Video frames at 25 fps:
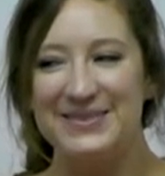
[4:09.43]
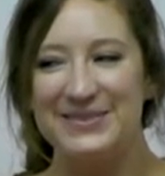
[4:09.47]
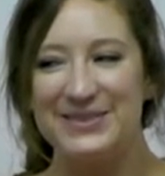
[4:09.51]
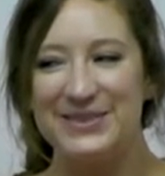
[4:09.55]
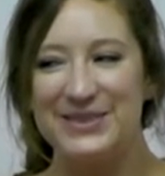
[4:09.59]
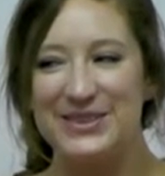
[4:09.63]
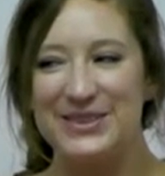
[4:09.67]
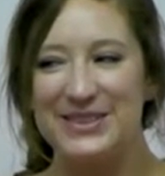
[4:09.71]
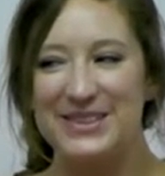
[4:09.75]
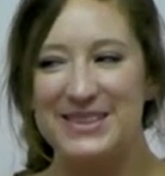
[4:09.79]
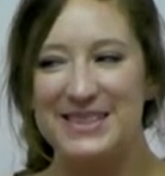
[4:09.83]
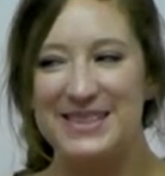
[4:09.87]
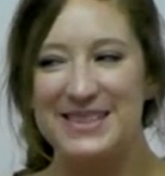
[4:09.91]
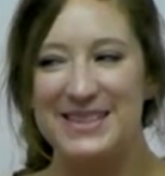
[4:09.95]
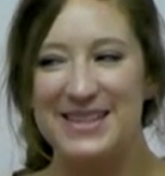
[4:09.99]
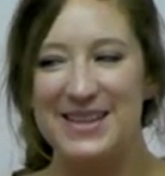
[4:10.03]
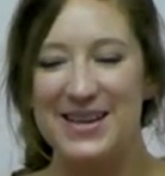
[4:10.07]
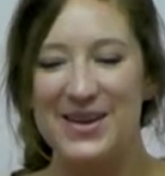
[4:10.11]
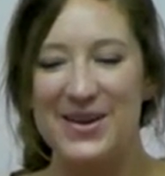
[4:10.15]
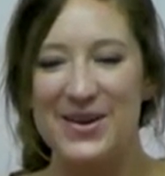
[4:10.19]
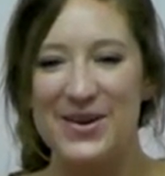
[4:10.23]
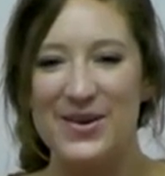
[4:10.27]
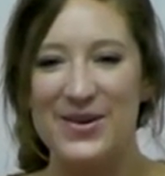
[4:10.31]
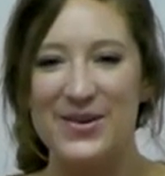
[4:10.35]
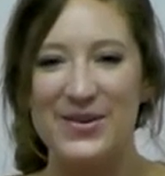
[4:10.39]
We'll
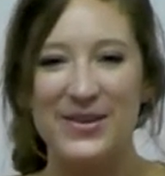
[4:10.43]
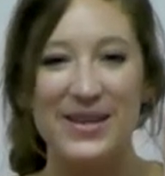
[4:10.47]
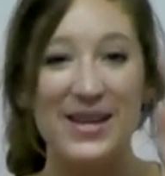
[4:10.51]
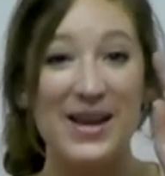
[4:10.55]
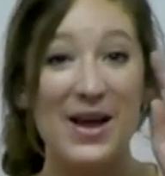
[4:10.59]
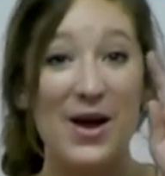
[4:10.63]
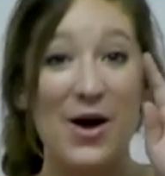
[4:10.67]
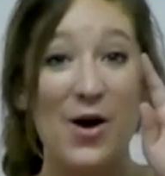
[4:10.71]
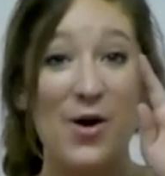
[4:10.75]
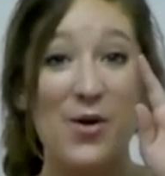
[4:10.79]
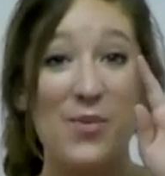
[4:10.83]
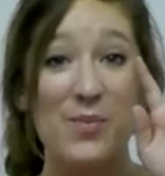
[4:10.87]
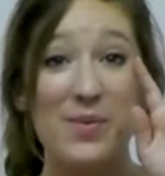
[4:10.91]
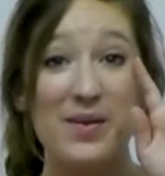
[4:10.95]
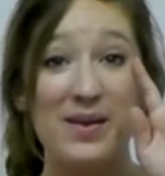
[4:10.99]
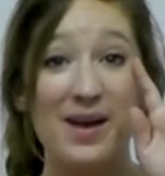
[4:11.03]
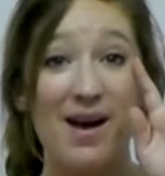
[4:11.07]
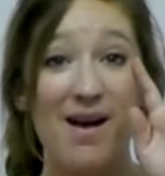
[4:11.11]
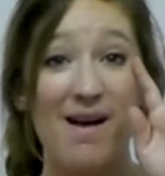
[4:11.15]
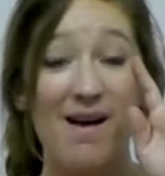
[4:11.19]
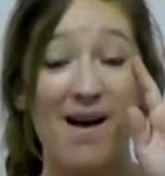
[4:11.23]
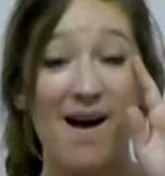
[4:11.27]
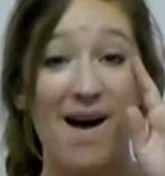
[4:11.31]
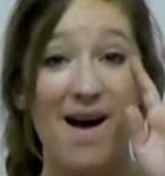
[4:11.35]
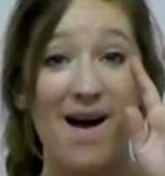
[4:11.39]
slowly open
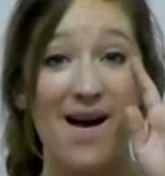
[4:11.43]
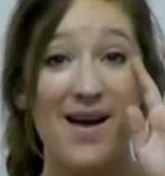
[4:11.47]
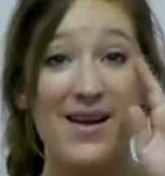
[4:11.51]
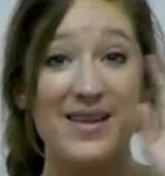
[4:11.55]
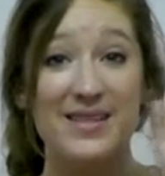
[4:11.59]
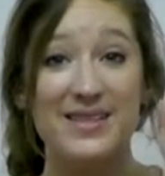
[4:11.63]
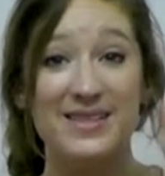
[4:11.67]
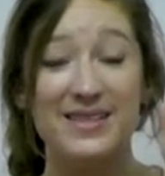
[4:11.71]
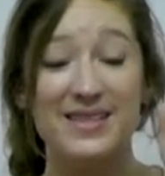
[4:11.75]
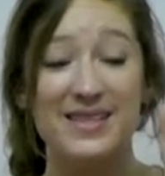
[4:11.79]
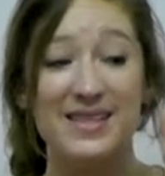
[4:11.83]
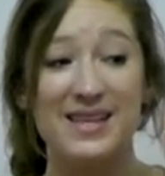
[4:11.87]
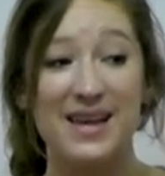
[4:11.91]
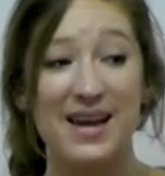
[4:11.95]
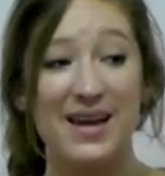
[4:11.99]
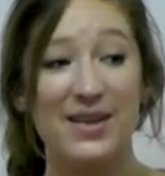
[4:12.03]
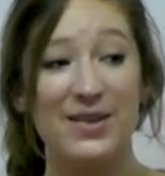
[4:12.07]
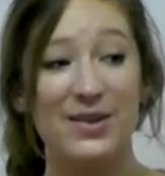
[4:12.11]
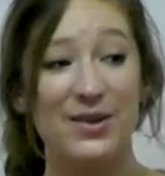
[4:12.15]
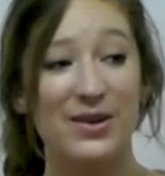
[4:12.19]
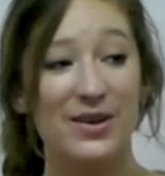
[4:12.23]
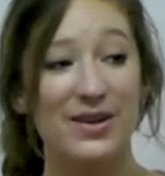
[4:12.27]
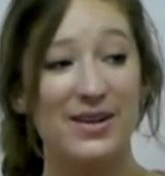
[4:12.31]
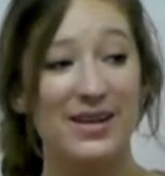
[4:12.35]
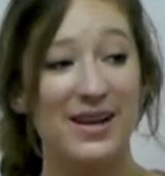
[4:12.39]
our eyes
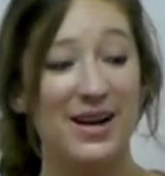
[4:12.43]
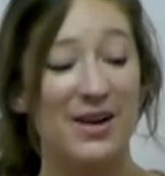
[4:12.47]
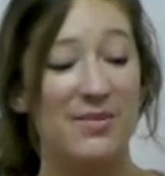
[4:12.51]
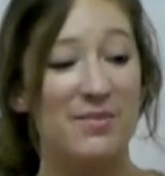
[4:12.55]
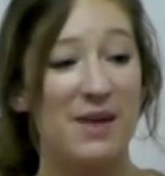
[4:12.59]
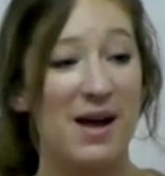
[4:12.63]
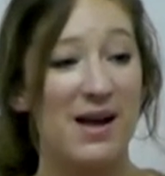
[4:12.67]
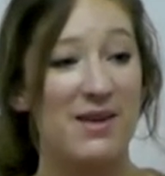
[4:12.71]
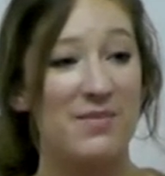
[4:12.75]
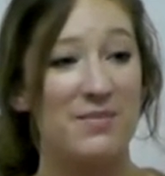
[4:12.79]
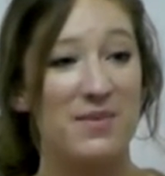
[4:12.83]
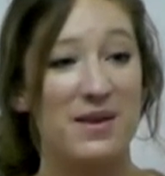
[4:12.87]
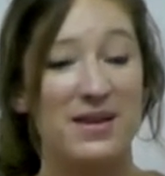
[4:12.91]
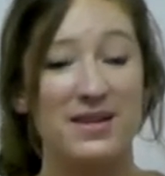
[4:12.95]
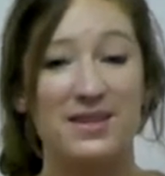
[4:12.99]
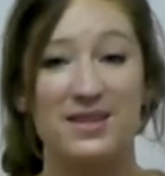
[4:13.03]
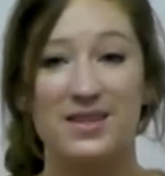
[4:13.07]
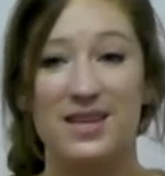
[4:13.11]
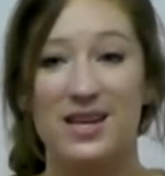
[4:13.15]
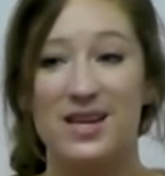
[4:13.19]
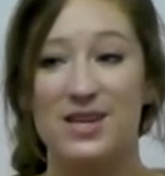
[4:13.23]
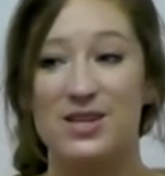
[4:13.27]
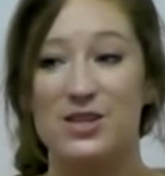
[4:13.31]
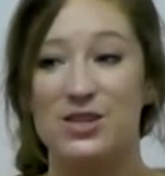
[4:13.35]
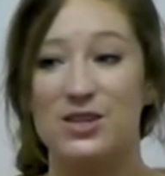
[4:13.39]
together, come out of
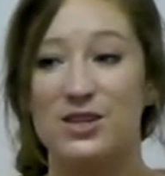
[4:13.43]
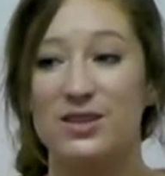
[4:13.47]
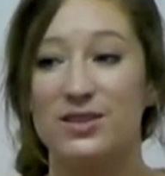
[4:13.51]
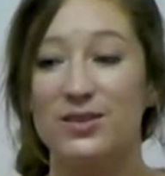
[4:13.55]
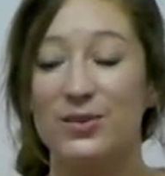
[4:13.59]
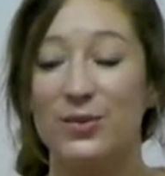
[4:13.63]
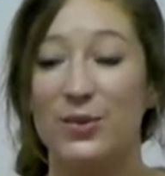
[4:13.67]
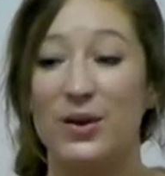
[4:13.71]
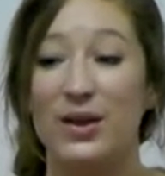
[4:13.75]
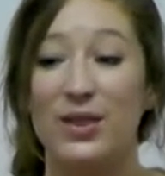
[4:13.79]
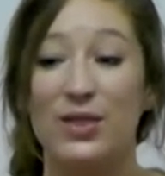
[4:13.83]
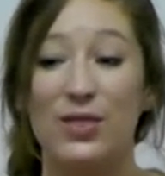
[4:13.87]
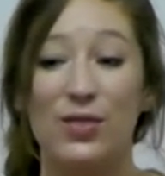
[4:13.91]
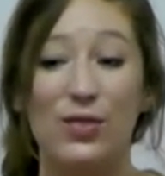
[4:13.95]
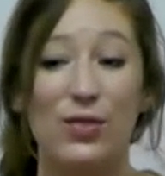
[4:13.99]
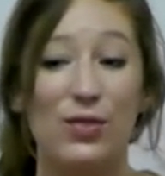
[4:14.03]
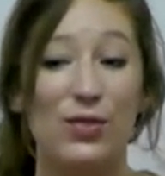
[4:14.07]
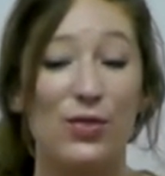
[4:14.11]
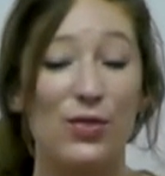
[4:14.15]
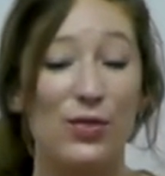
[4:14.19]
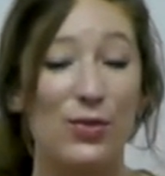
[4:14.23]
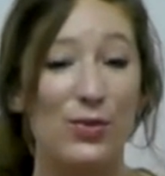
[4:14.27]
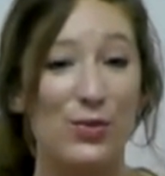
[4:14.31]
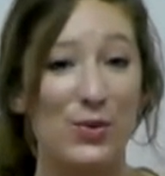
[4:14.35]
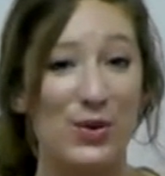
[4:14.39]
meditation with
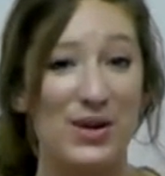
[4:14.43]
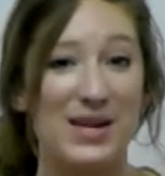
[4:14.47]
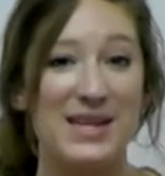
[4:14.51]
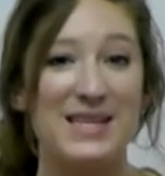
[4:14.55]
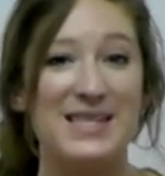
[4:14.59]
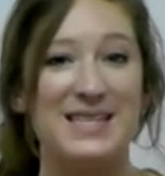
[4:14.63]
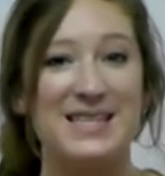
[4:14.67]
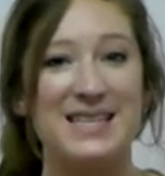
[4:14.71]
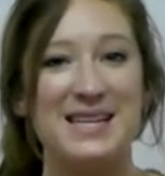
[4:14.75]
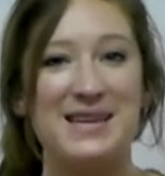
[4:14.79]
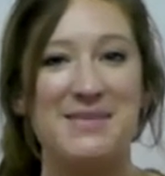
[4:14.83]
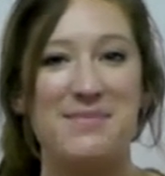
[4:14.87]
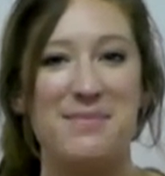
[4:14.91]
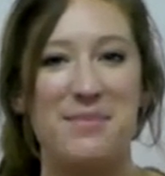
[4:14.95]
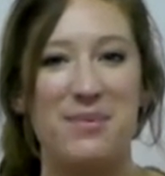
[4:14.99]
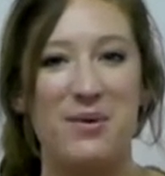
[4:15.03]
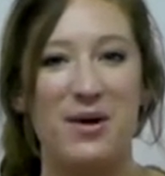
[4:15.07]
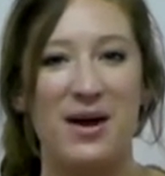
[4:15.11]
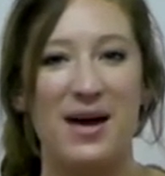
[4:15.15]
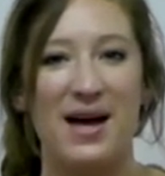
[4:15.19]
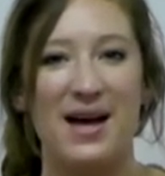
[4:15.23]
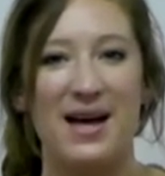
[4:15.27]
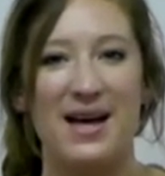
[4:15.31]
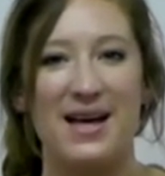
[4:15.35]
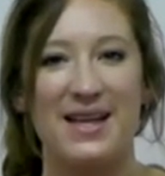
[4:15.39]
three deep
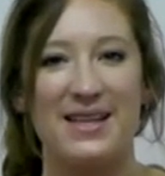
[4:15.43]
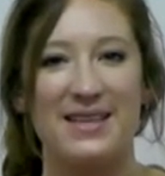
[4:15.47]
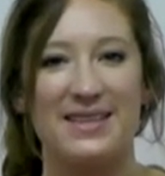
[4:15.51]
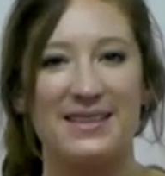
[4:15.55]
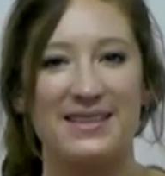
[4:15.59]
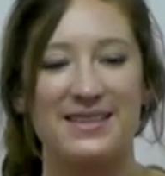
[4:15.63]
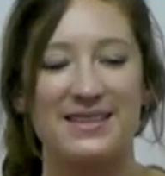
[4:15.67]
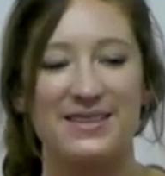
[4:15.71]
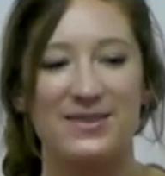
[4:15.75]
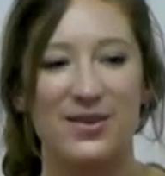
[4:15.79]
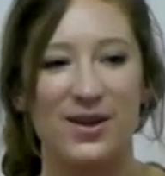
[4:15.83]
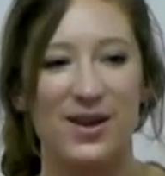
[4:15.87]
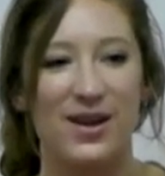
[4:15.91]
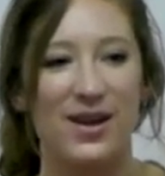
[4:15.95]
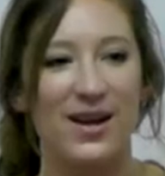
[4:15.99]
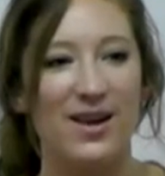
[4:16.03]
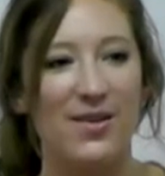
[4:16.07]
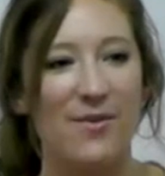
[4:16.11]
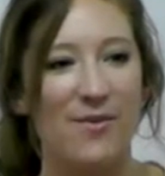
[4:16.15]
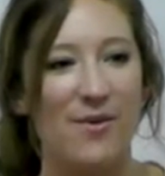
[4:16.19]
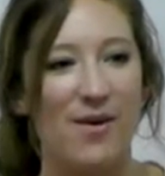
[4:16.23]
breaths. Ready?